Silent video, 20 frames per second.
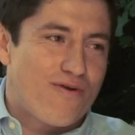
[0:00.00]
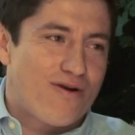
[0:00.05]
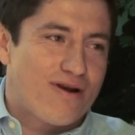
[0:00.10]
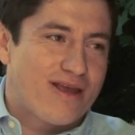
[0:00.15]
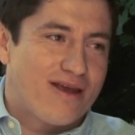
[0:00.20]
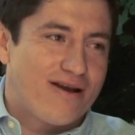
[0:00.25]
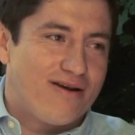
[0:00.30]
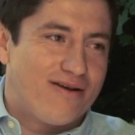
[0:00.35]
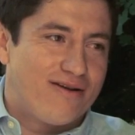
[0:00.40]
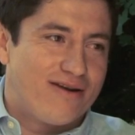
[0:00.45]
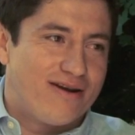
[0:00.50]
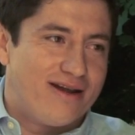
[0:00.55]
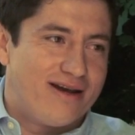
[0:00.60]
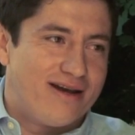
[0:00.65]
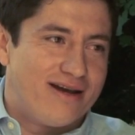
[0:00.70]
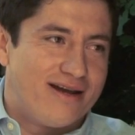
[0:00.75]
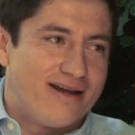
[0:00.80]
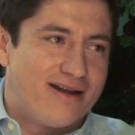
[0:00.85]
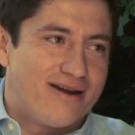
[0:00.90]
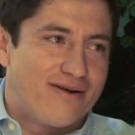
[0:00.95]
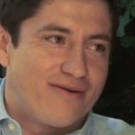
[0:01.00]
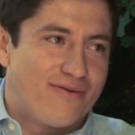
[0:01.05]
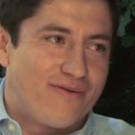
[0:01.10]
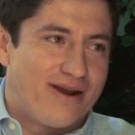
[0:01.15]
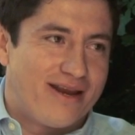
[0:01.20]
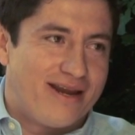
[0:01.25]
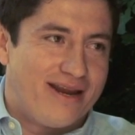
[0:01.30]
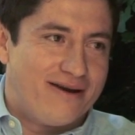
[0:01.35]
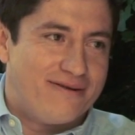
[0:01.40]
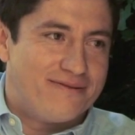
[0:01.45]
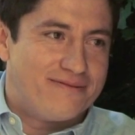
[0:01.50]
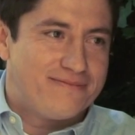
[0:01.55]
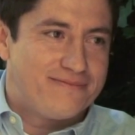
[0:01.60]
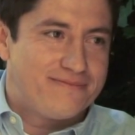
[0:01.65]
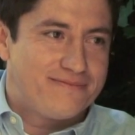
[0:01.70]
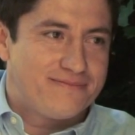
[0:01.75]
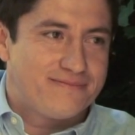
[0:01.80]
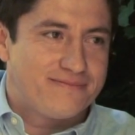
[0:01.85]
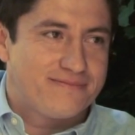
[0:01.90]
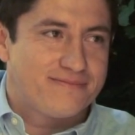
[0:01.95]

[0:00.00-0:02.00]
working on uh, right now? Well, I'm